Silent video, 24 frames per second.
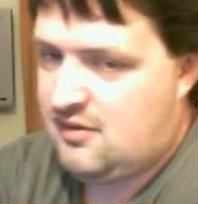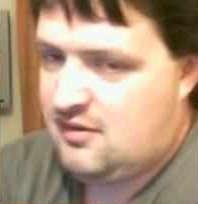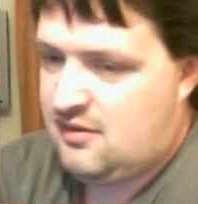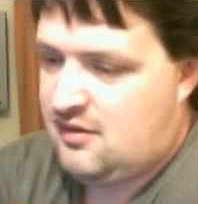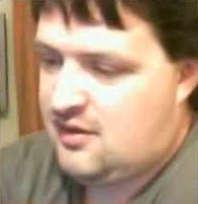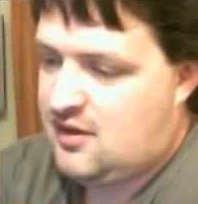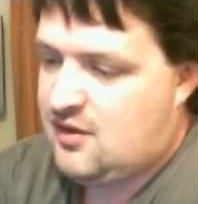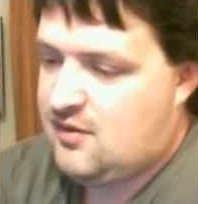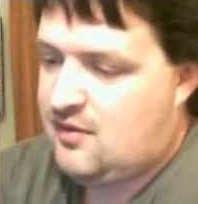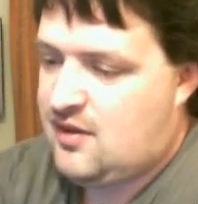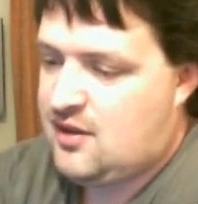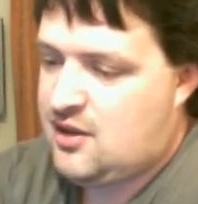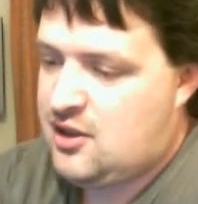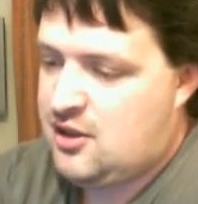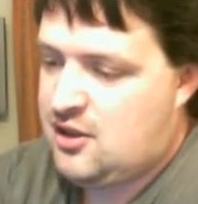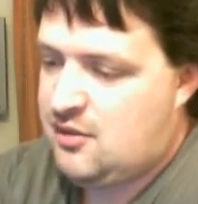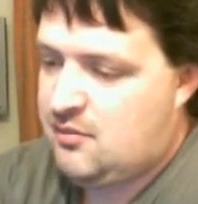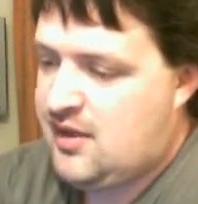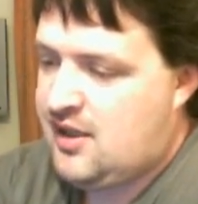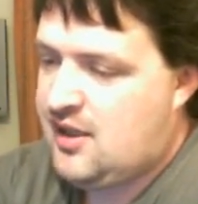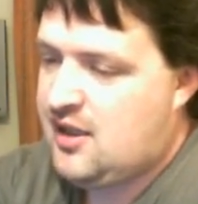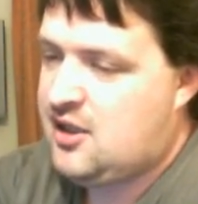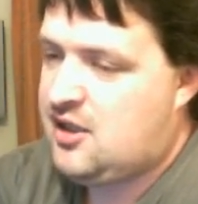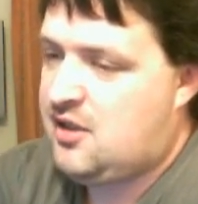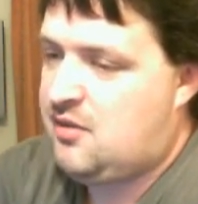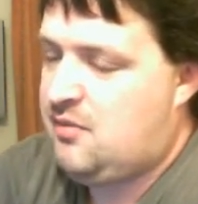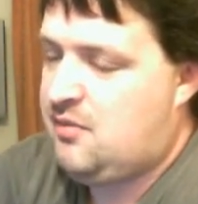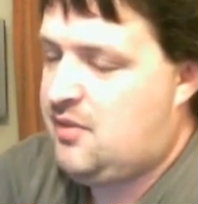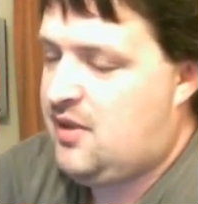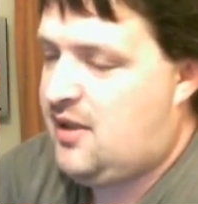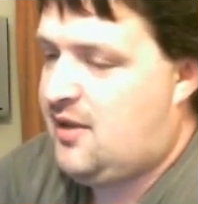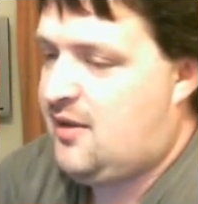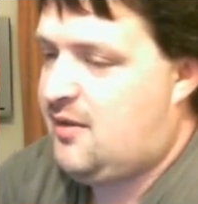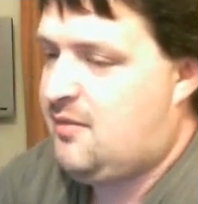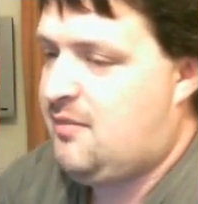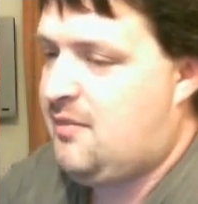That's what it should be. I should be
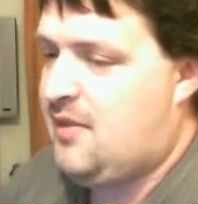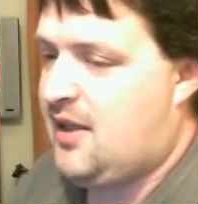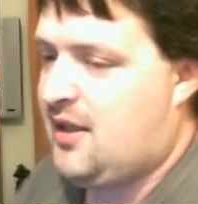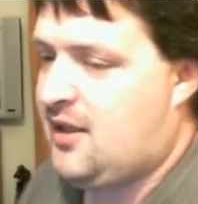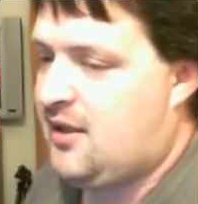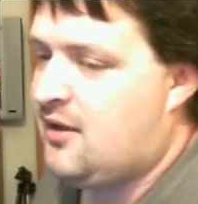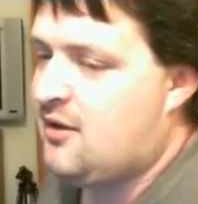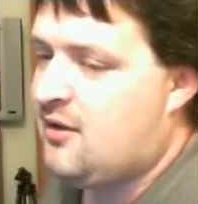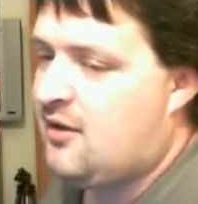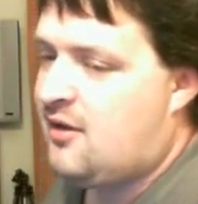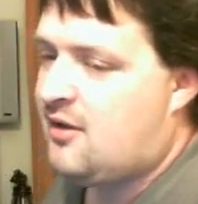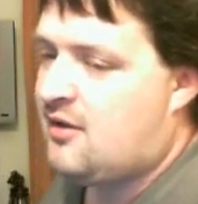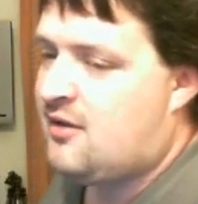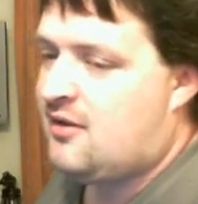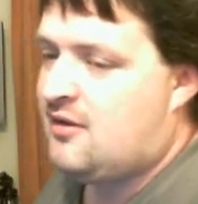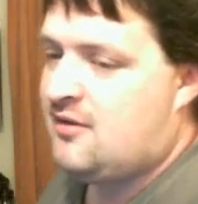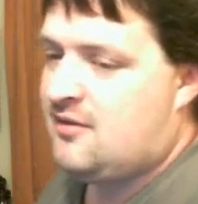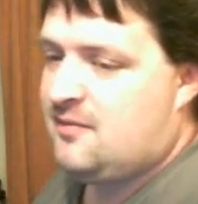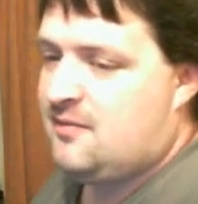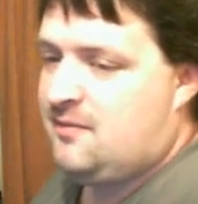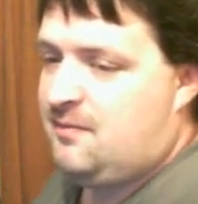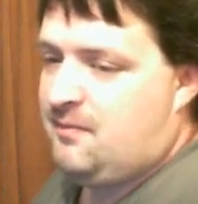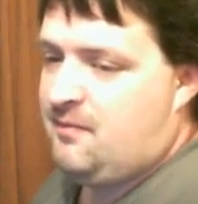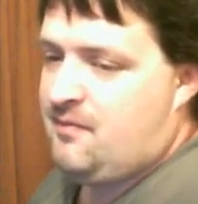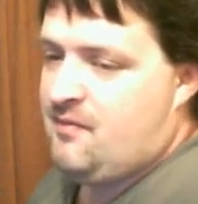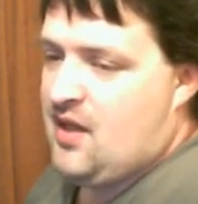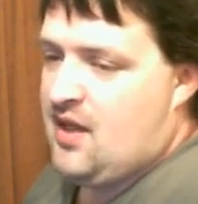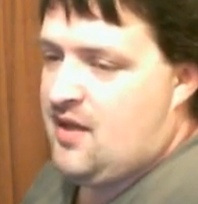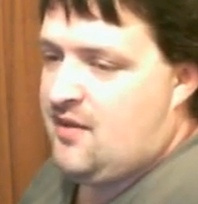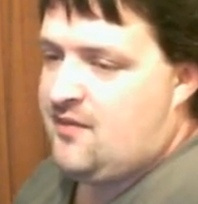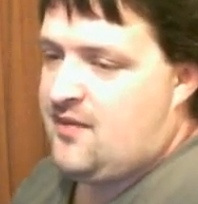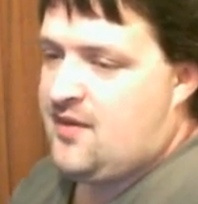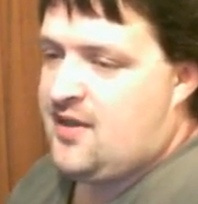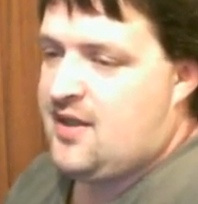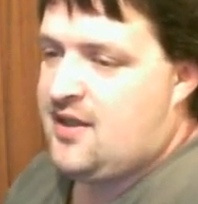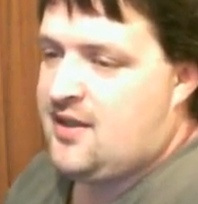at her beck and call,
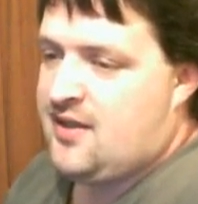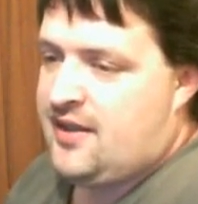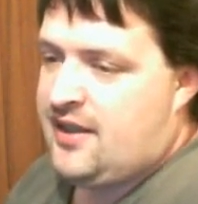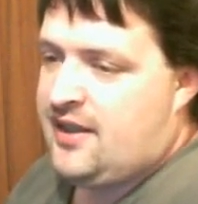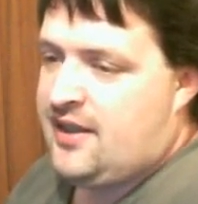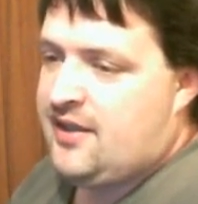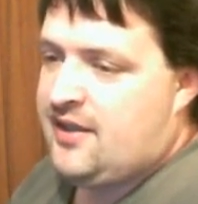evidently.